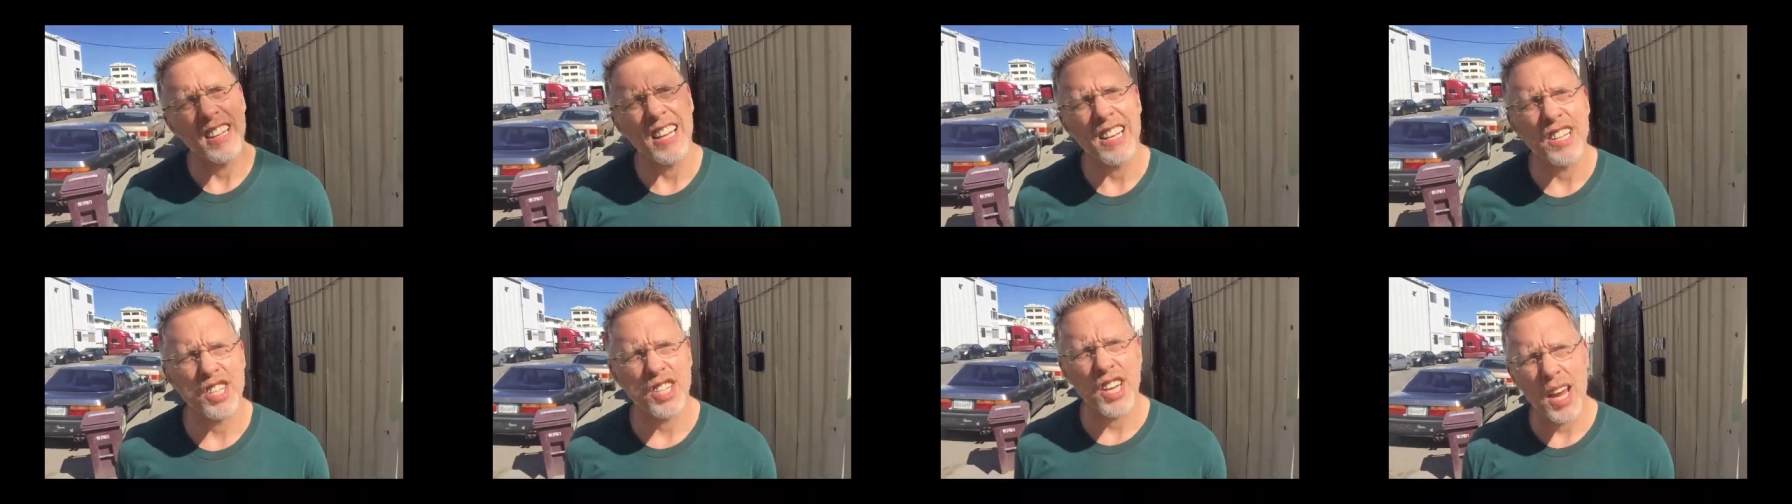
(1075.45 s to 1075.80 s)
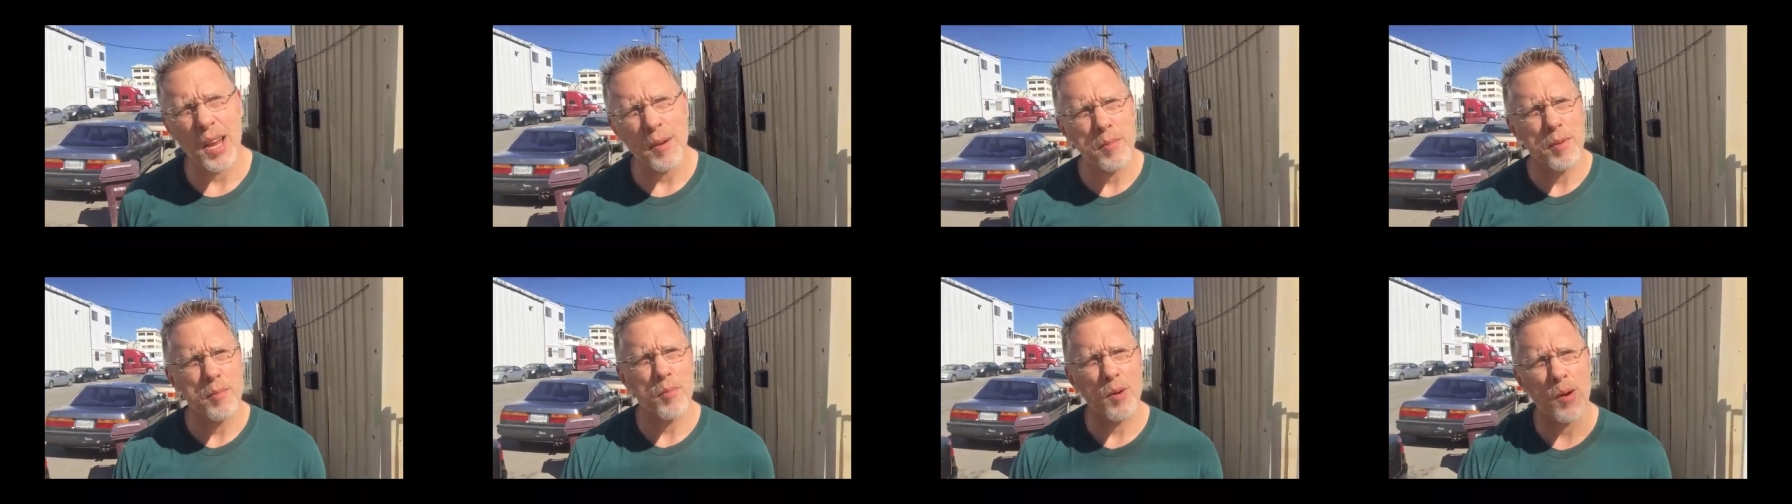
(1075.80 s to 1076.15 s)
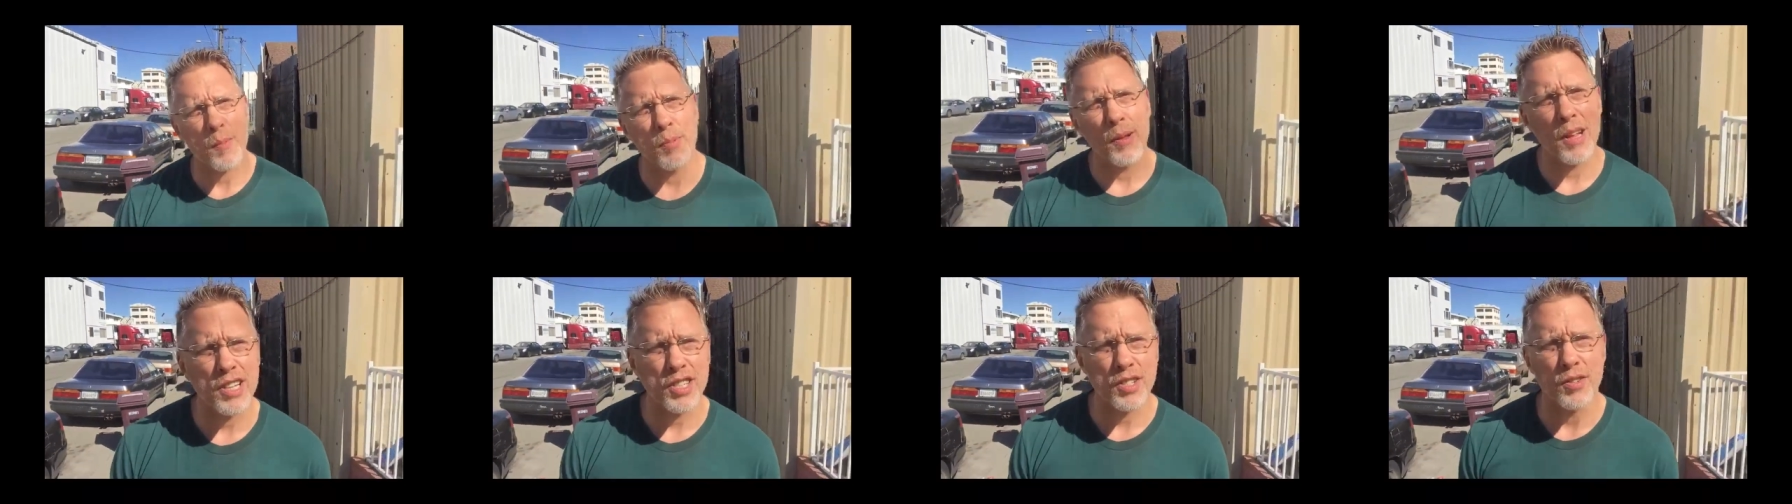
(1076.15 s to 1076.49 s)
feel less shame and
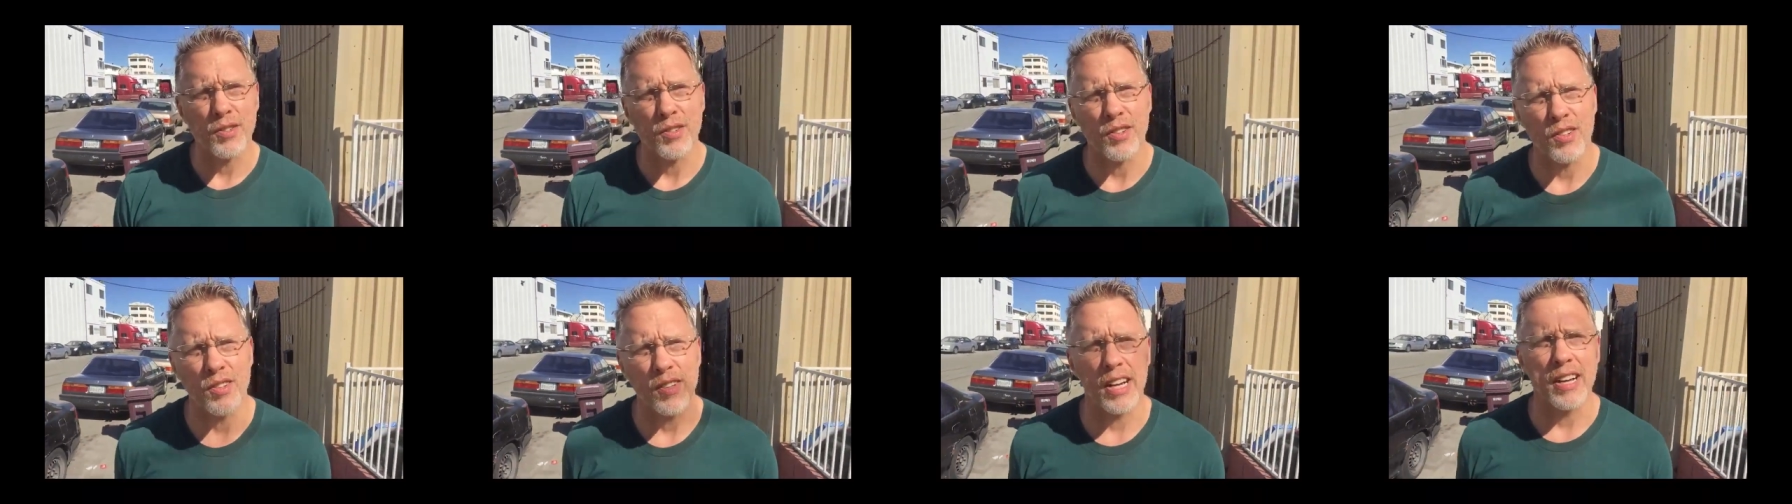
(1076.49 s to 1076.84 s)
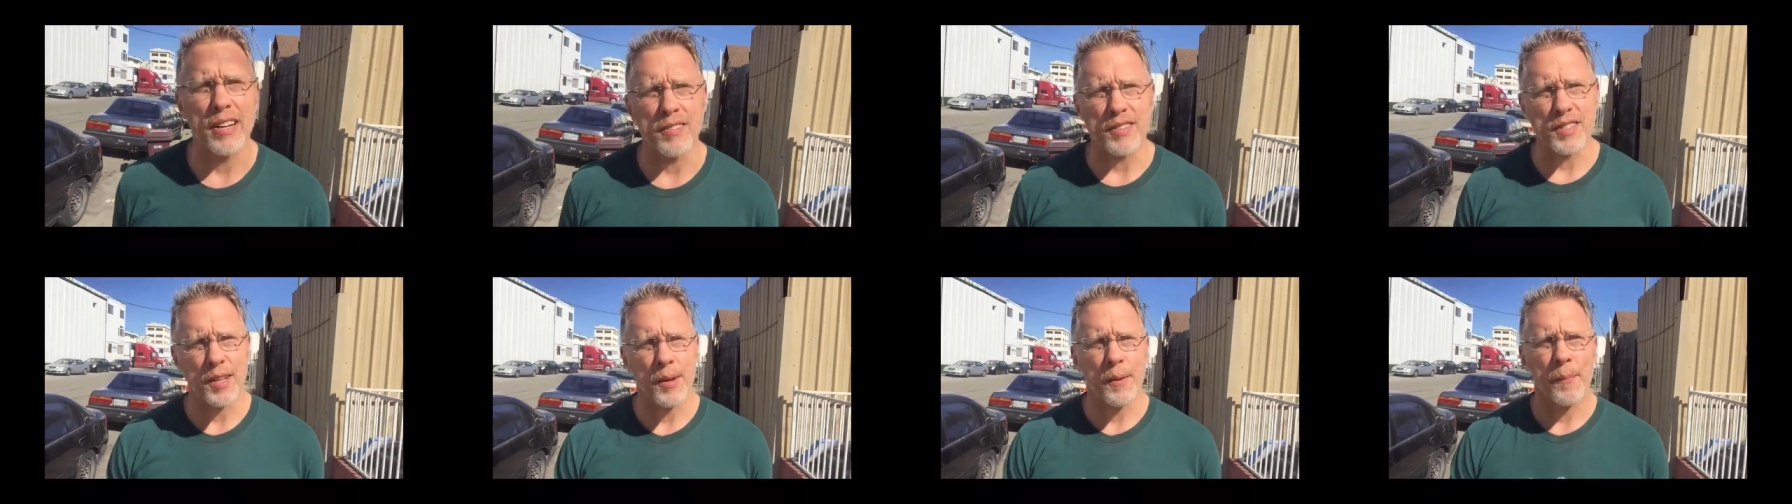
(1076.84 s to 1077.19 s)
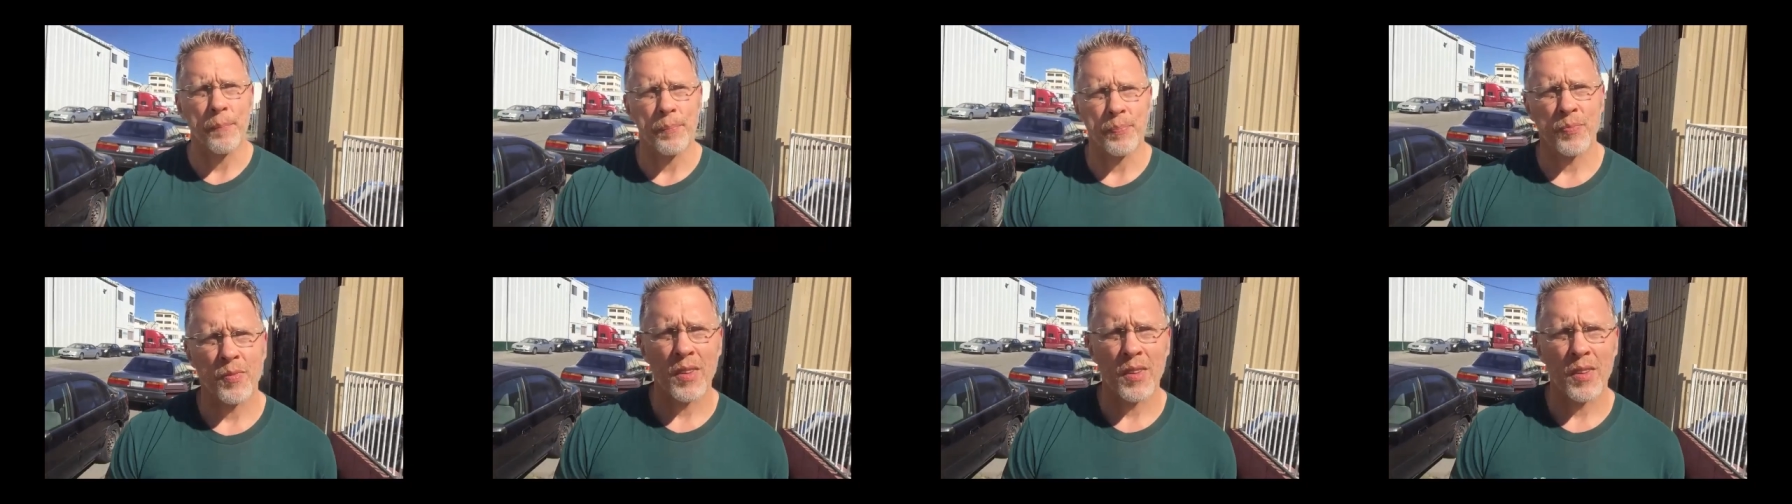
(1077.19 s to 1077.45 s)
more pleasure in their lives.